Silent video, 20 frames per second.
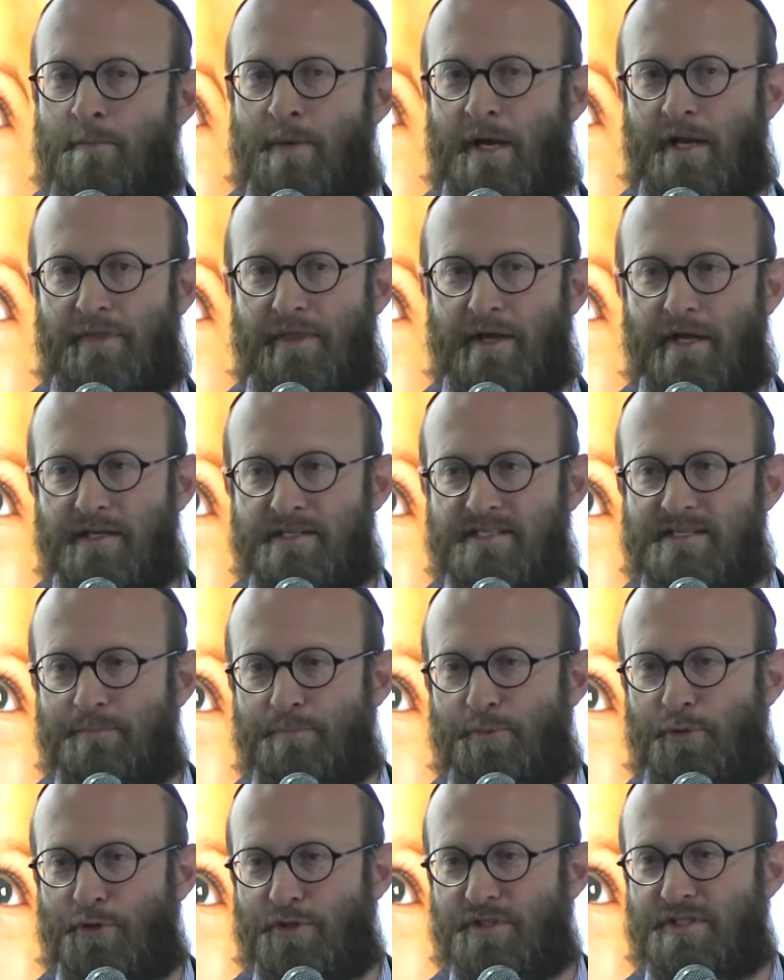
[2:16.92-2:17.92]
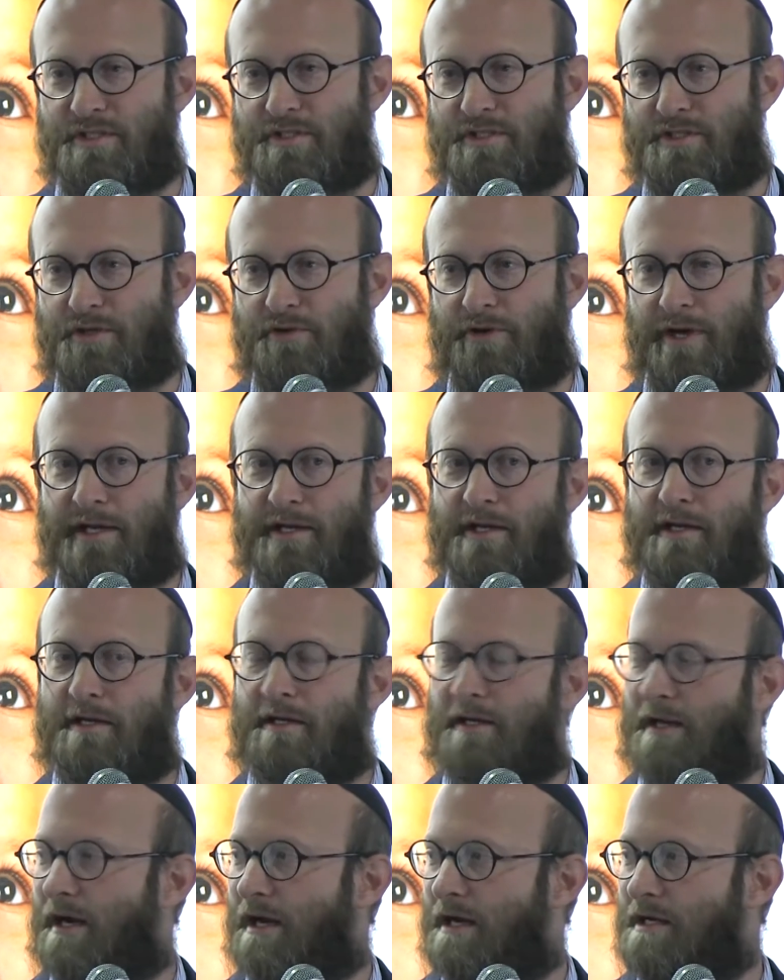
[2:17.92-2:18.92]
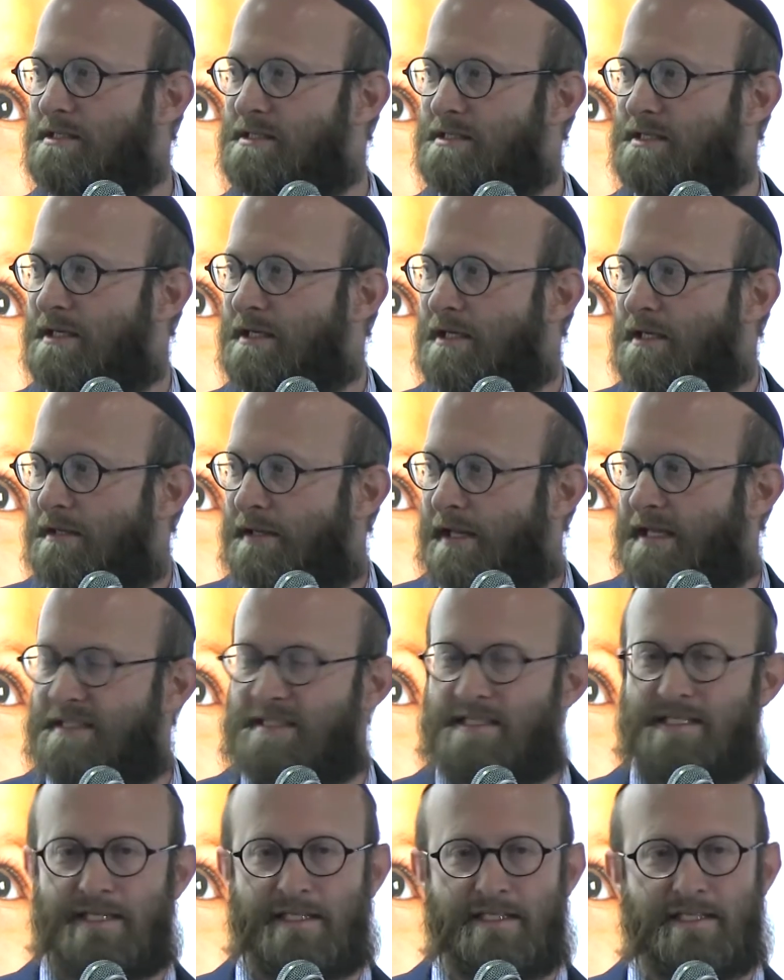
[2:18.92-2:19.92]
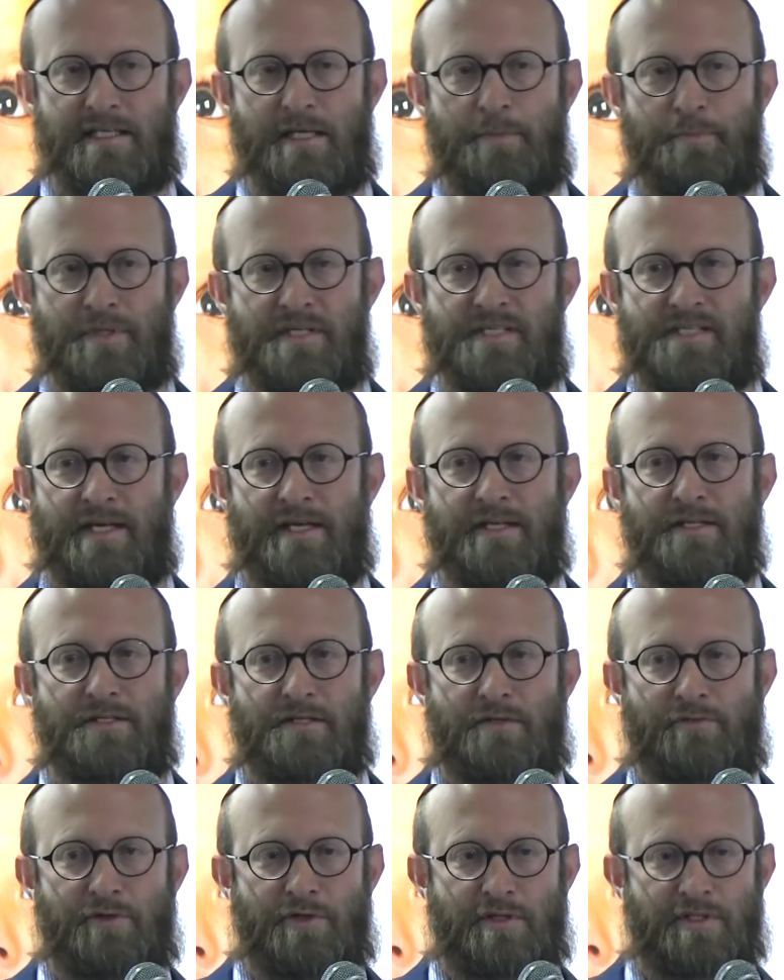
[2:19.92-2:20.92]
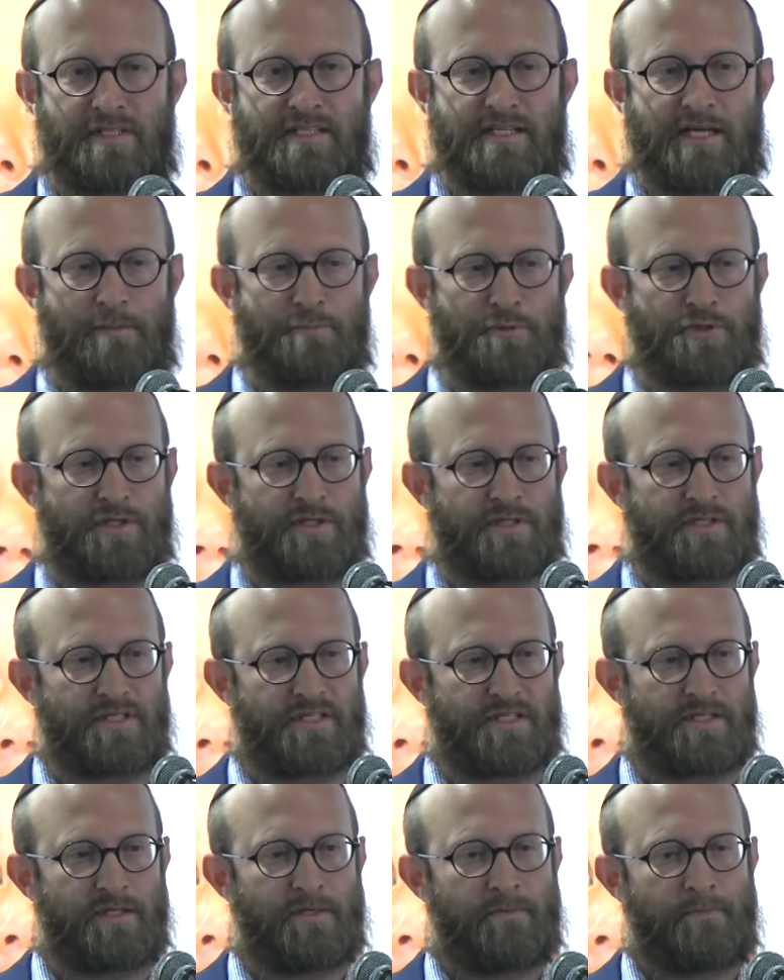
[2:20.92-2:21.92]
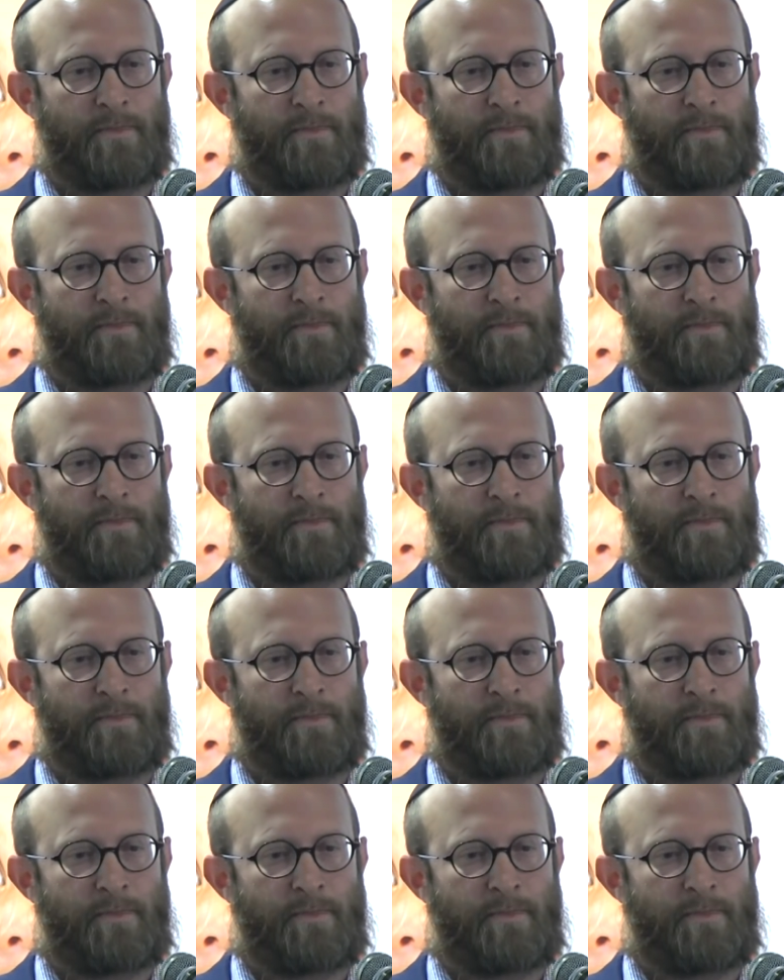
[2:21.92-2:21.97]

But I think it's important to recognize that 60% of conceptions